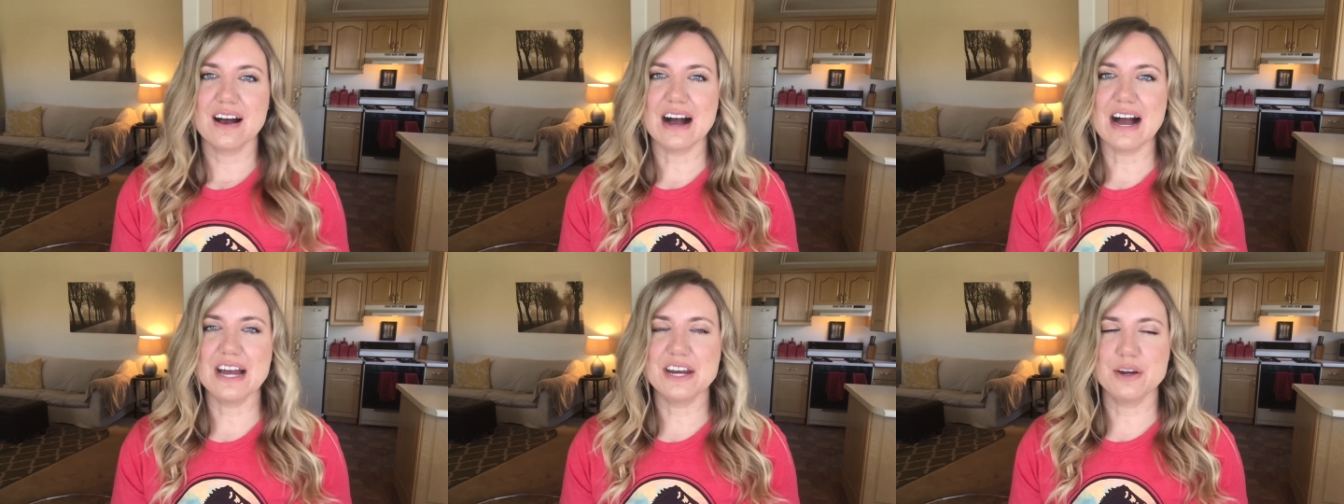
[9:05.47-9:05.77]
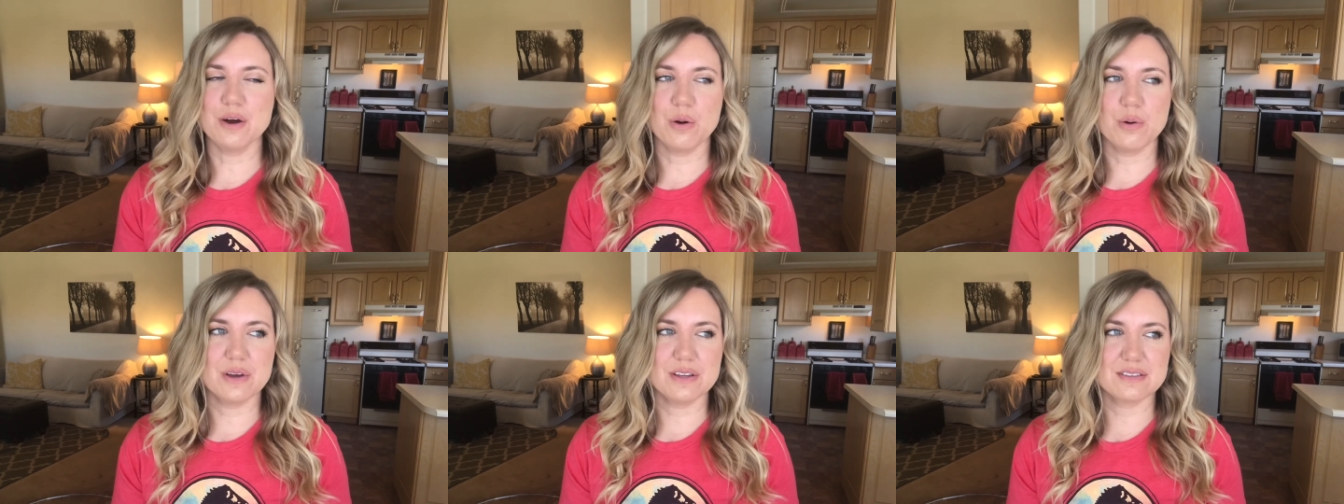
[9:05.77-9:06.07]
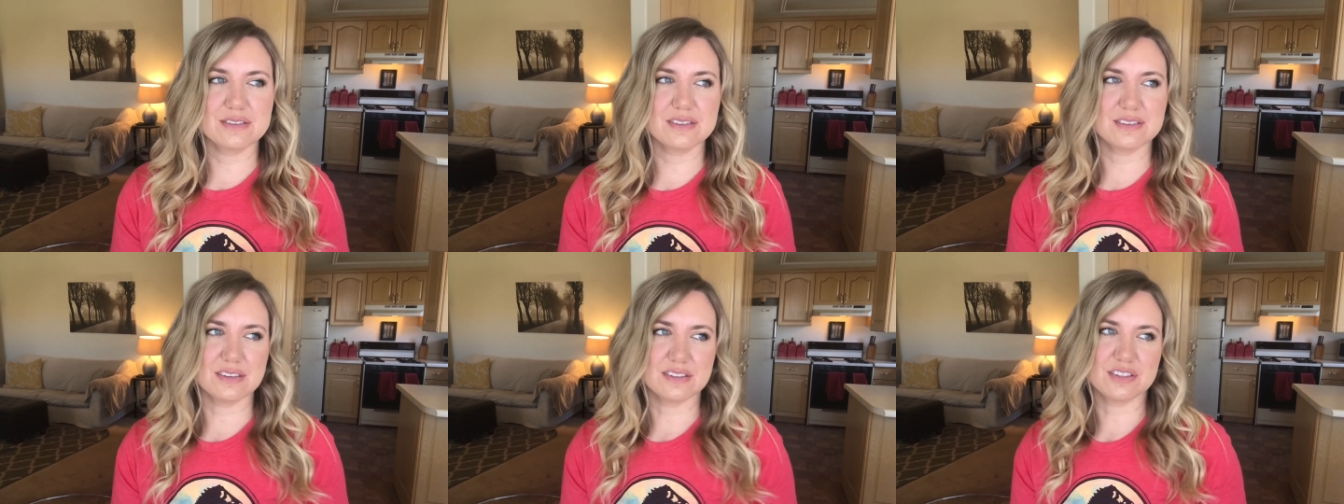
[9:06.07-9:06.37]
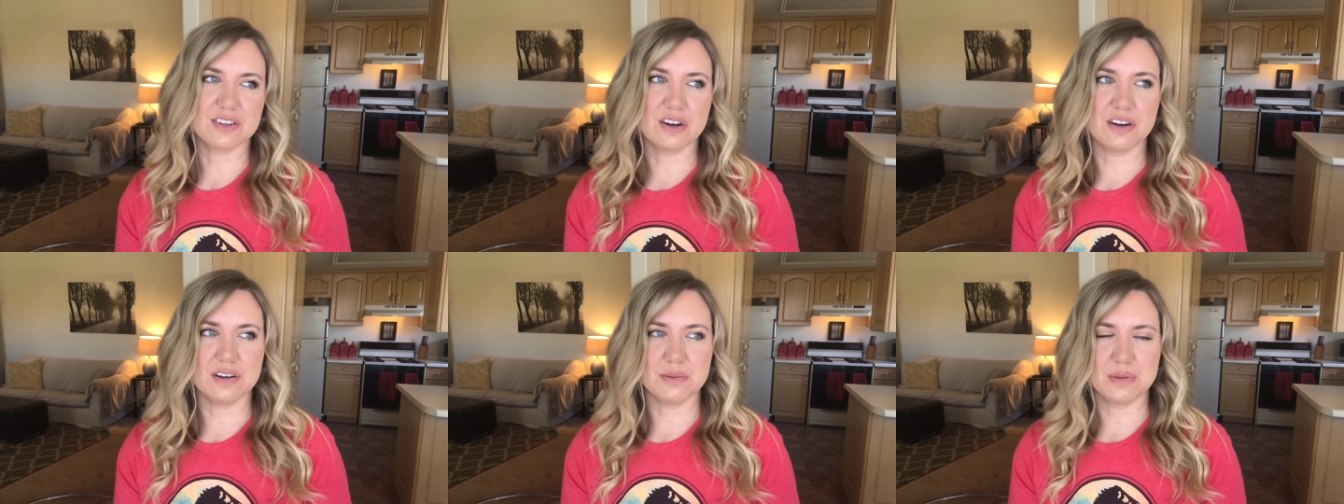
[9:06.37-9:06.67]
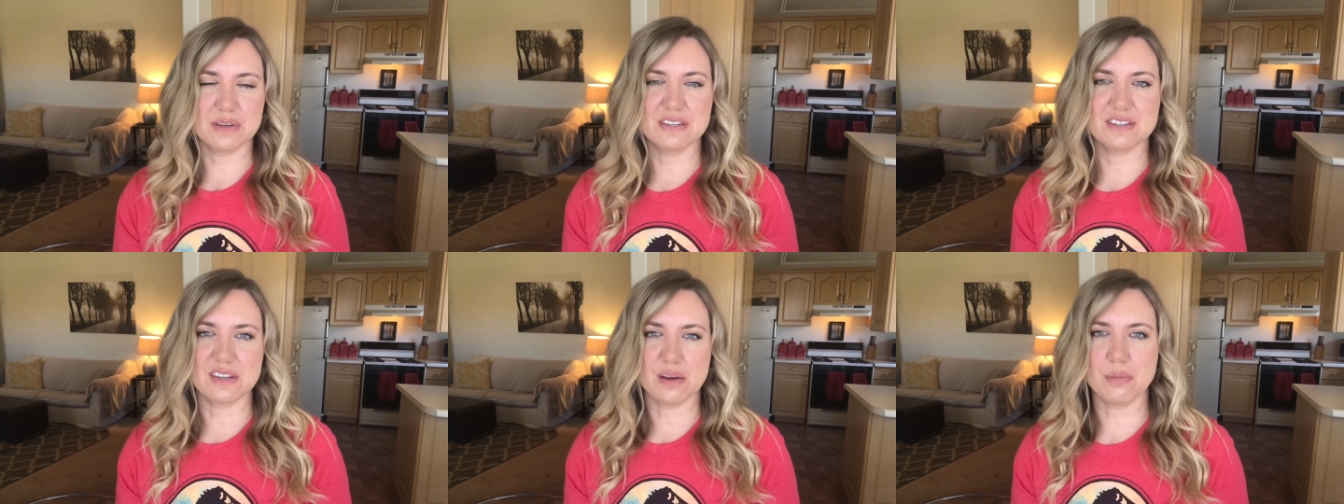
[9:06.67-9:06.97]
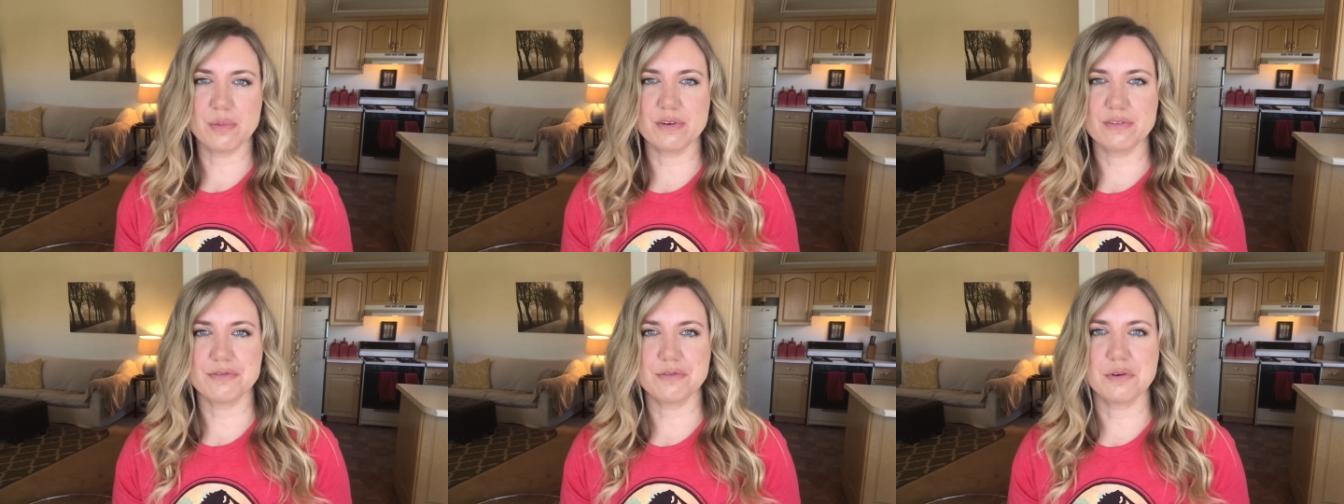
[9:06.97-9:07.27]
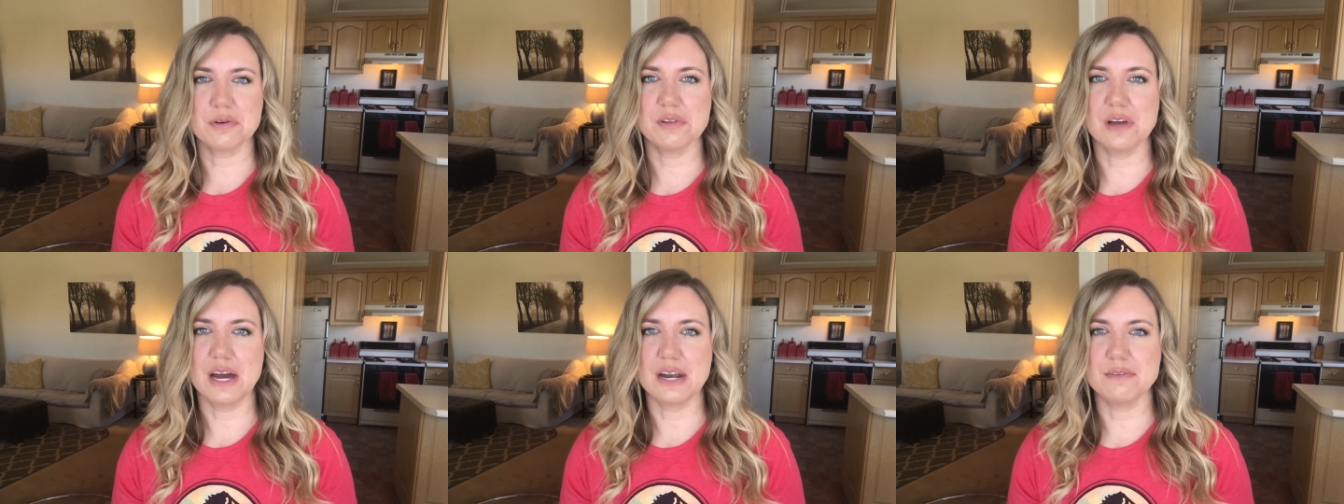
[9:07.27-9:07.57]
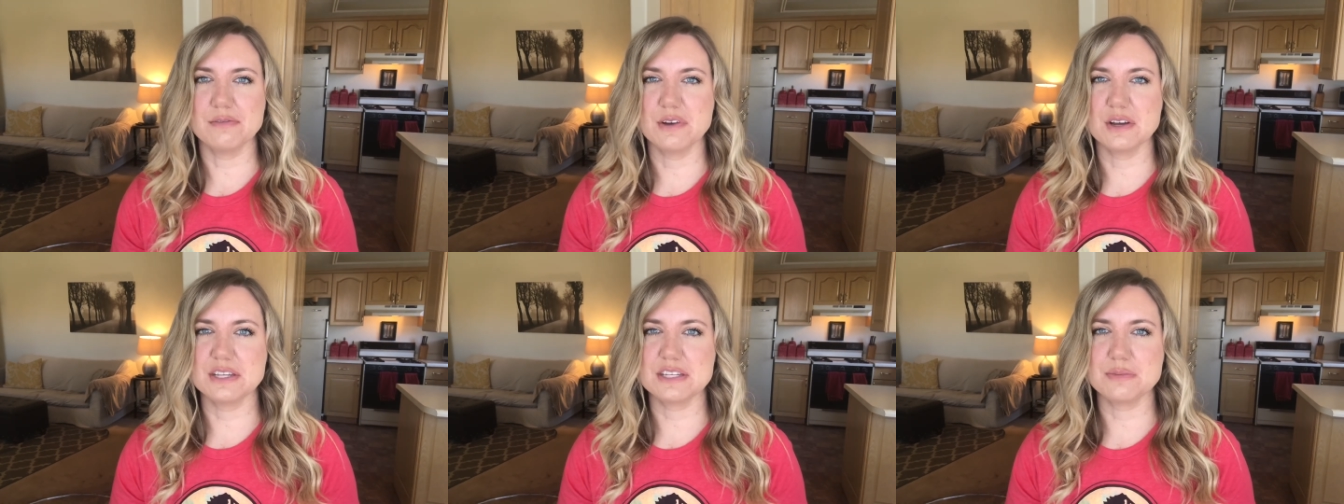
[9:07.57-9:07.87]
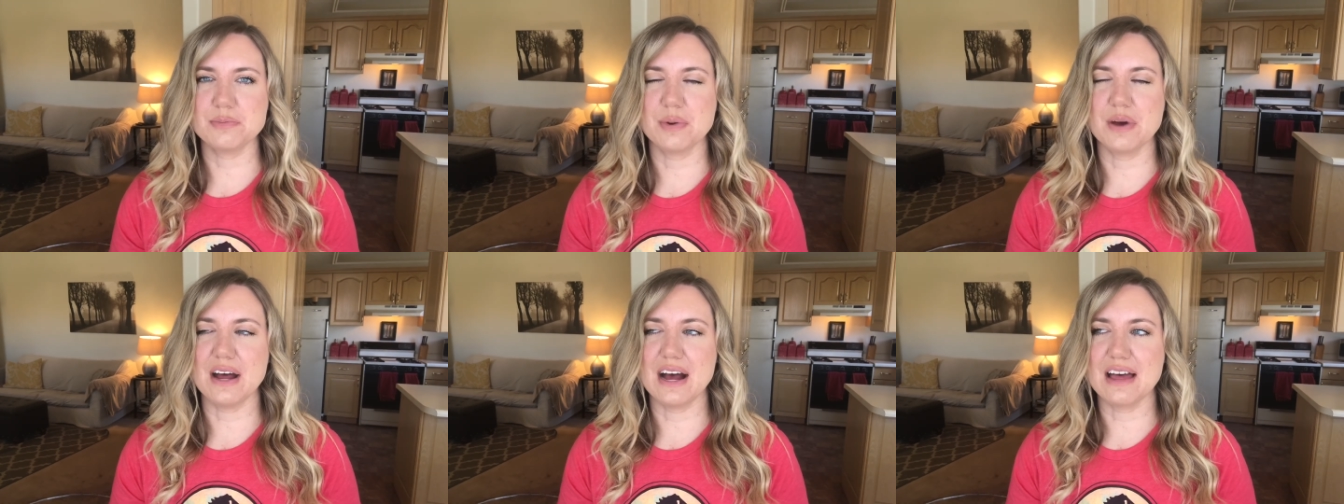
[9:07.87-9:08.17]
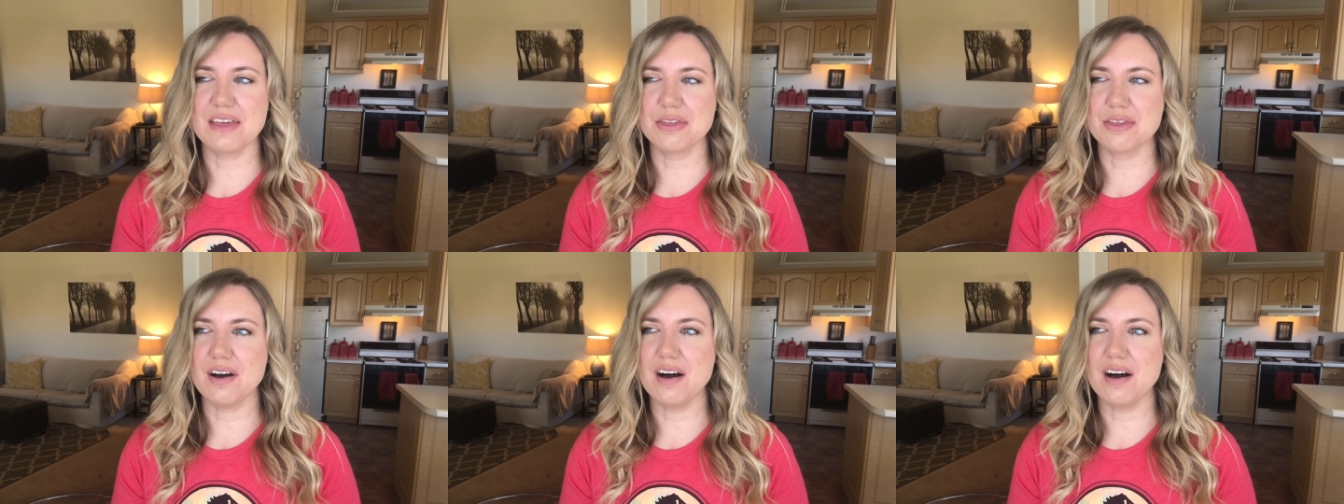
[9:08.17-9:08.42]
I know it's starting to be summer for a lot of us, but